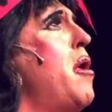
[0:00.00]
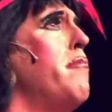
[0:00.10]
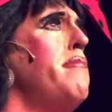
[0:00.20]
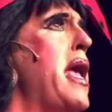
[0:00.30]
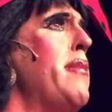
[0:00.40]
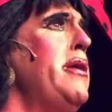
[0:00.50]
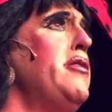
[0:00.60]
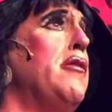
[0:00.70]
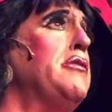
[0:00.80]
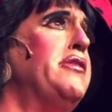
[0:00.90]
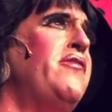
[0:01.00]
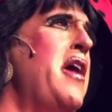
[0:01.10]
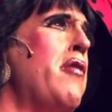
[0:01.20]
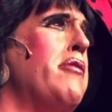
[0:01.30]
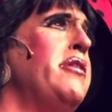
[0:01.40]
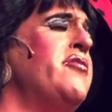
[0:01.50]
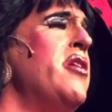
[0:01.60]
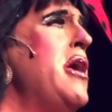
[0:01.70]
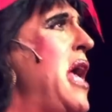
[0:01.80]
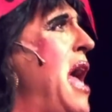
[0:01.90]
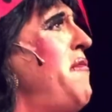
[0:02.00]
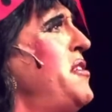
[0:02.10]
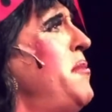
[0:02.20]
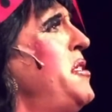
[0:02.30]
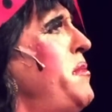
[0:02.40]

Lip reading: Maybe those fairies have some